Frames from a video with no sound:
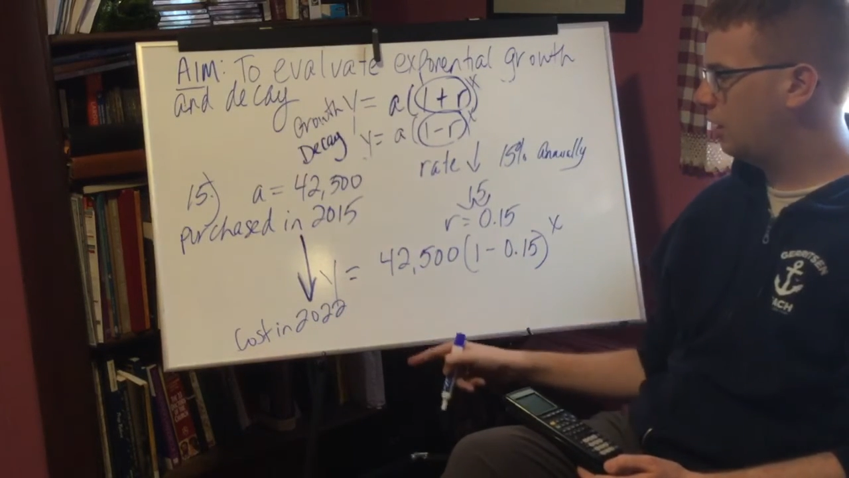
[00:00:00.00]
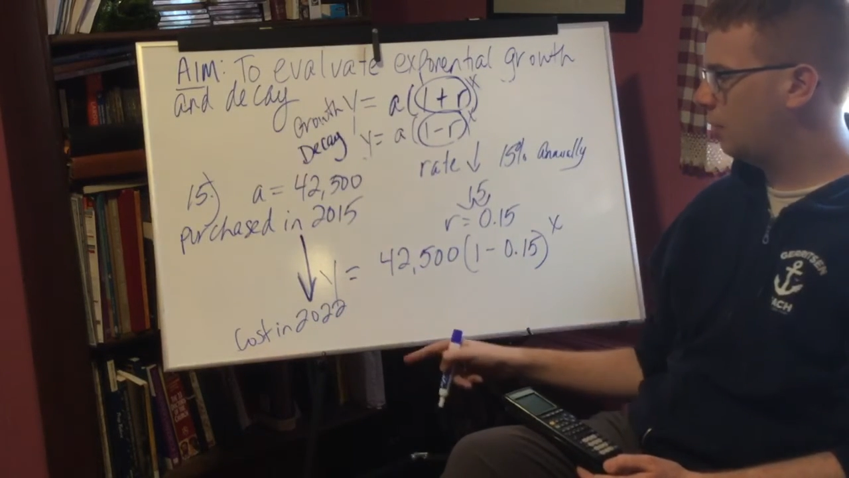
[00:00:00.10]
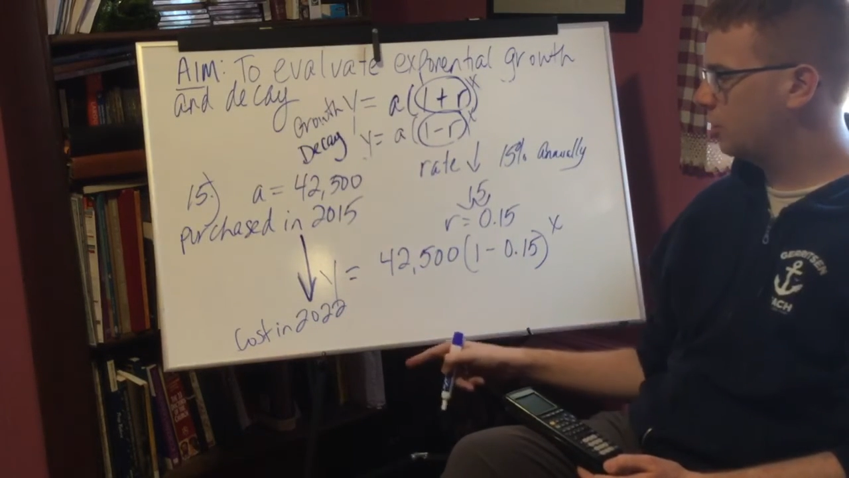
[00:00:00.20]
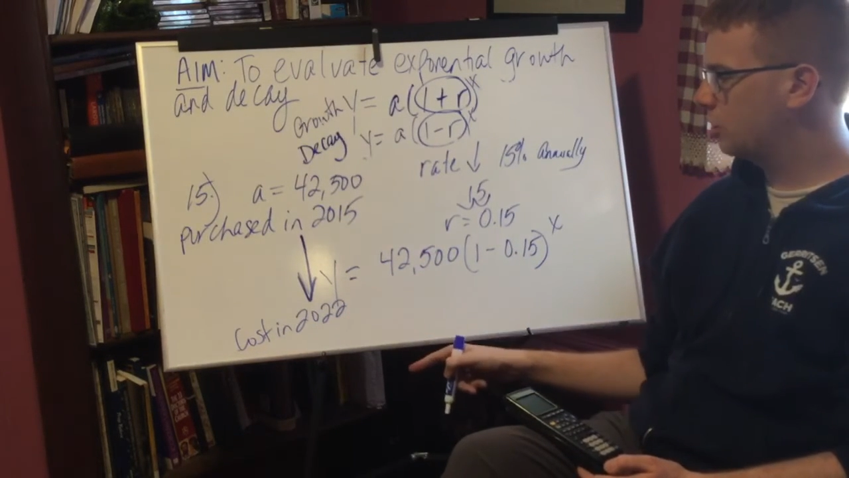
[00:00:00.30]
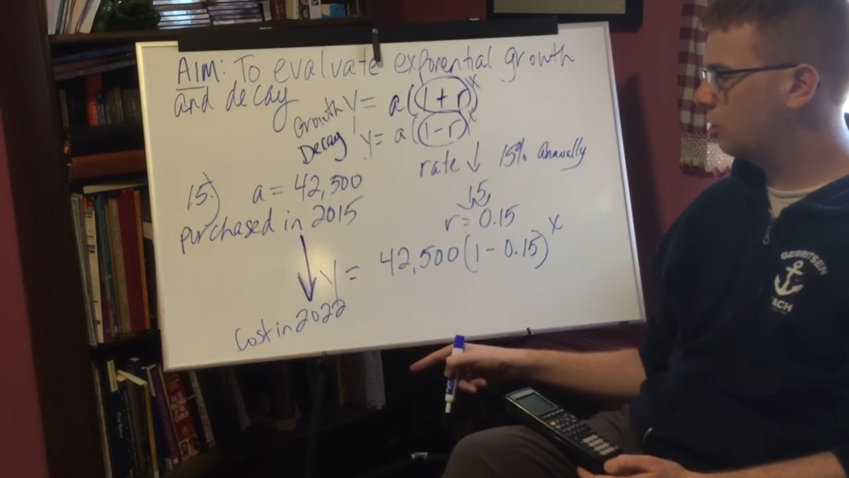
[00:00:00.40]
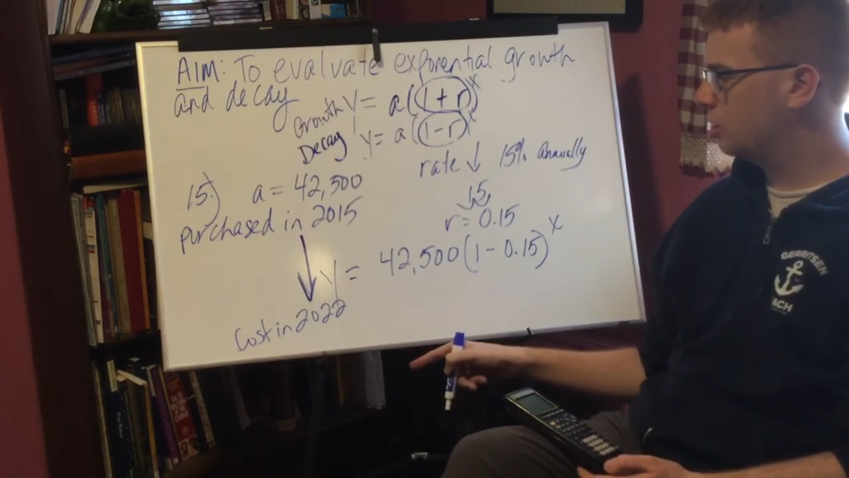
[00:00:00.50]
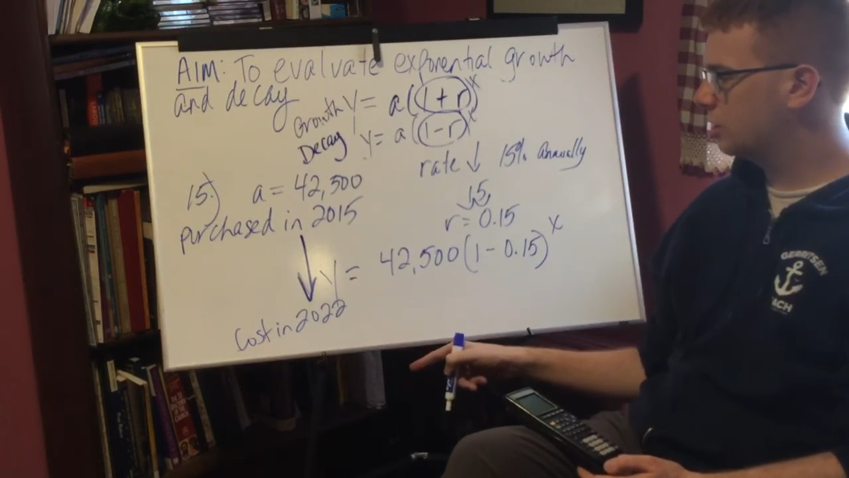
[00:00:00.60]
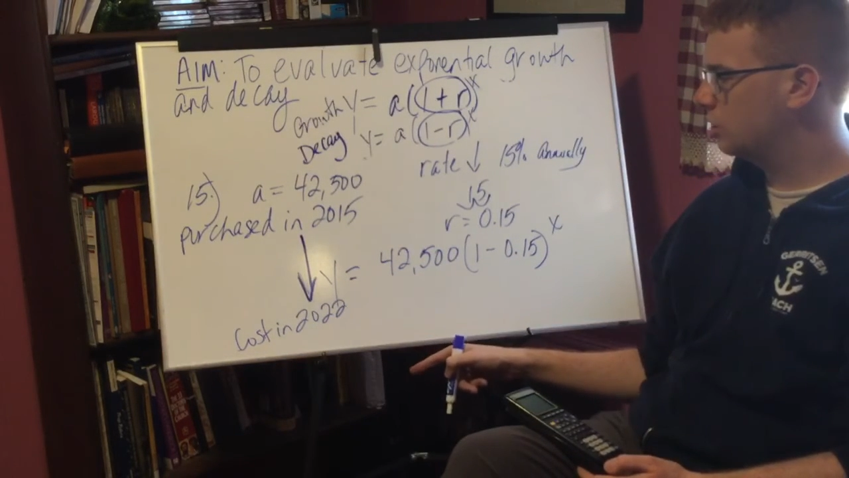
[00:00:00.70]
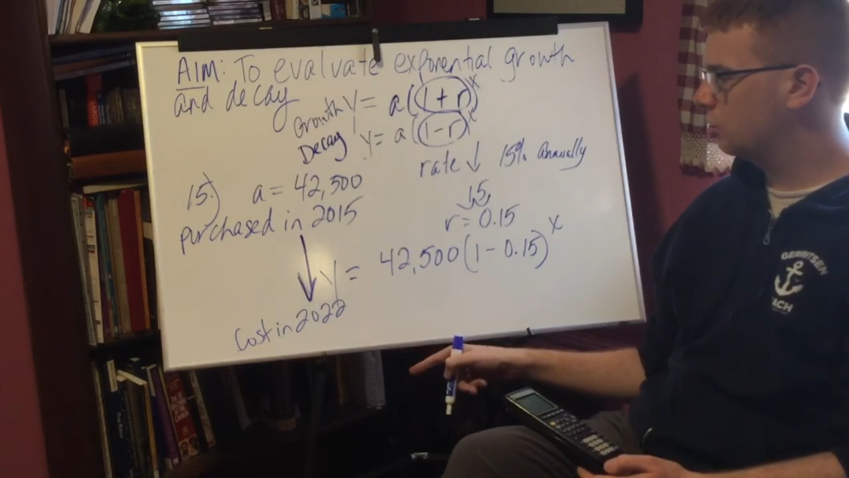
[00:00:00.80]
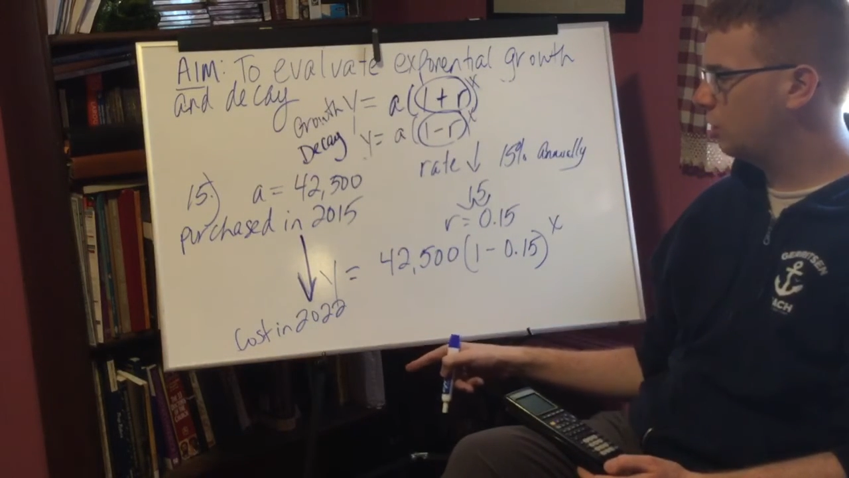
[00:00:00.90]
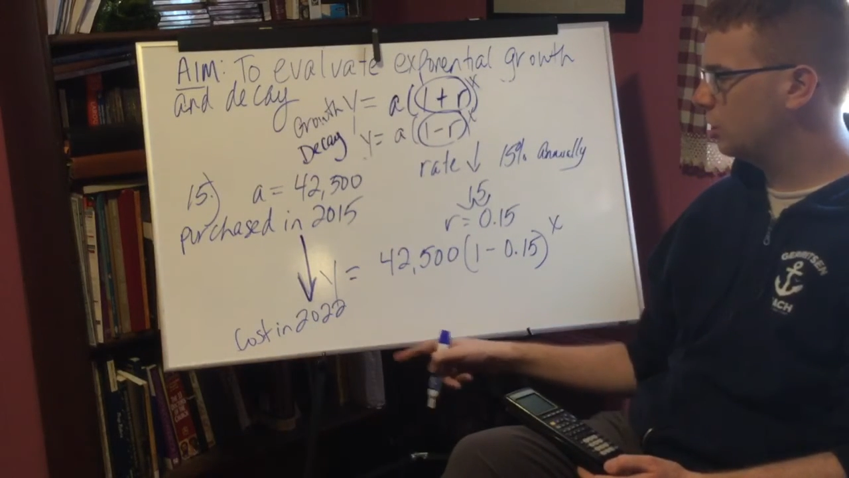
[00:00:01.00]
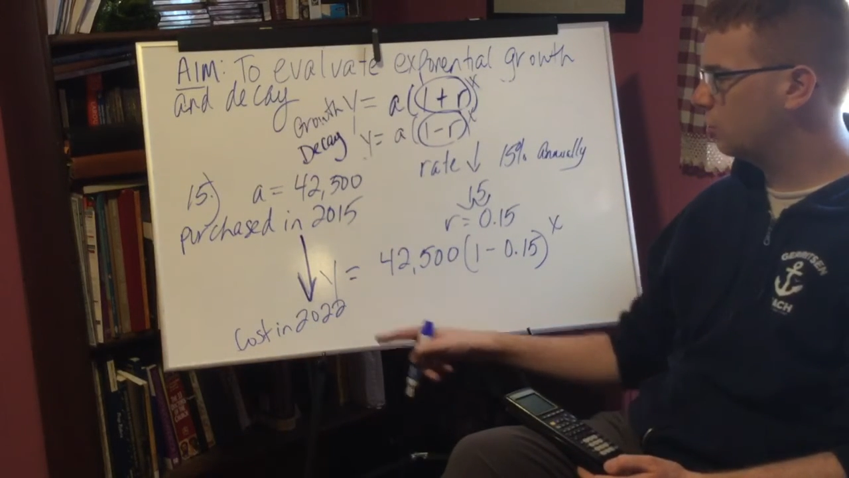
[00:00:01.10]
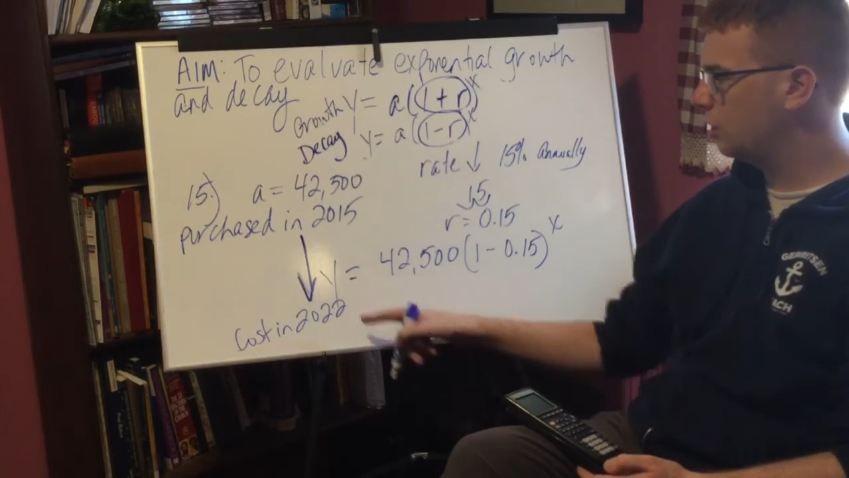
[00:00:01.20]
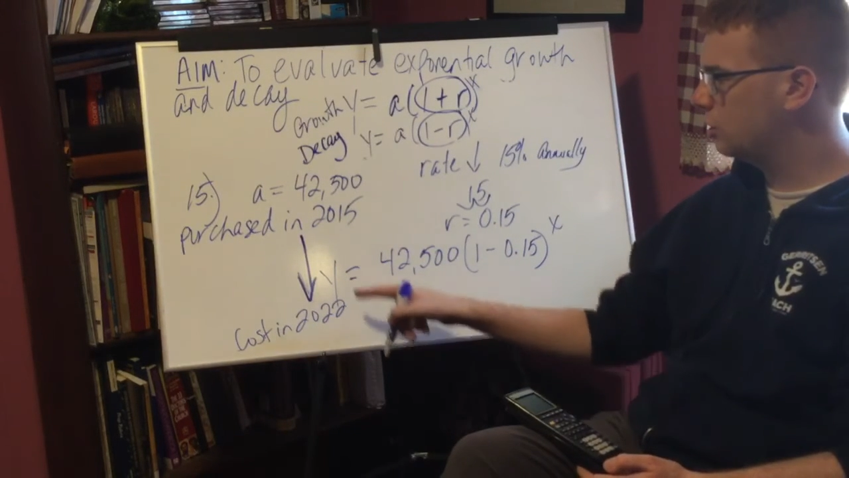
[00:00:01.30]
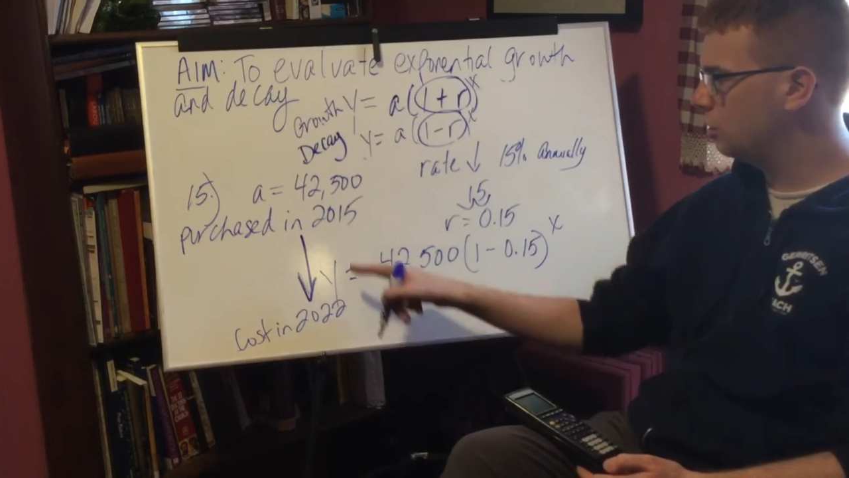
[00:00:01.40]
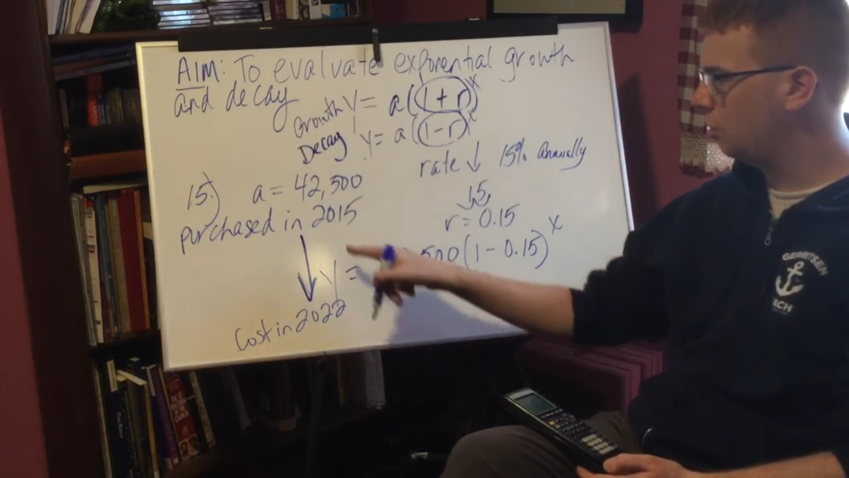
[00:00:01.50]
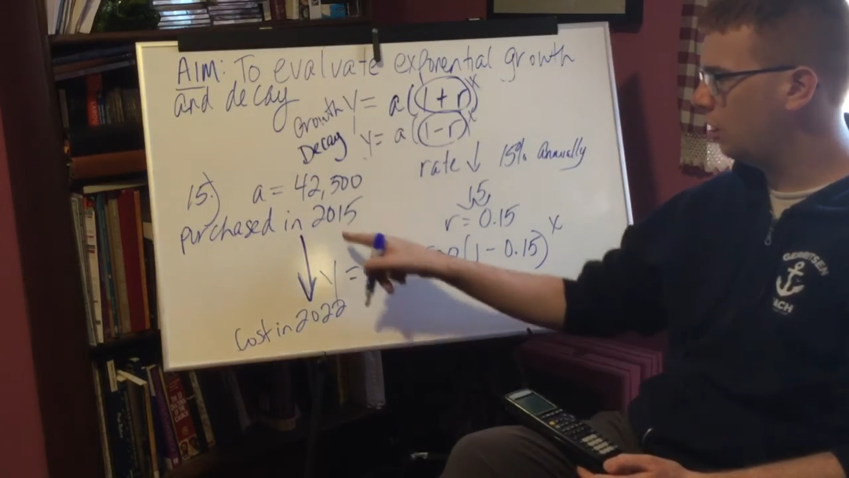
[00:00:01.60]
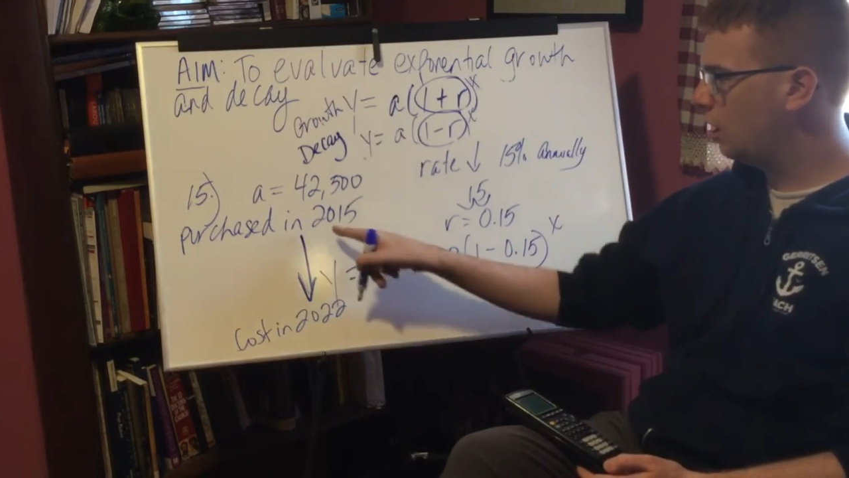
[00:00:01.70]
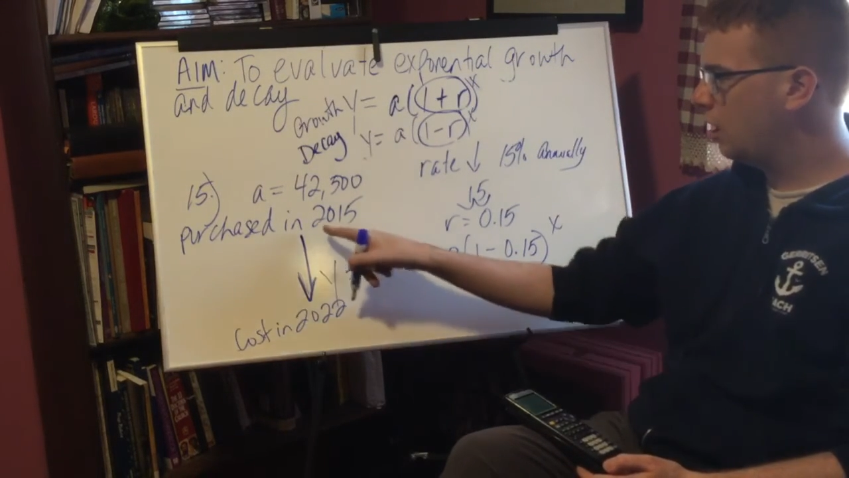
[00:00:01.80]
how much it costs in 2022.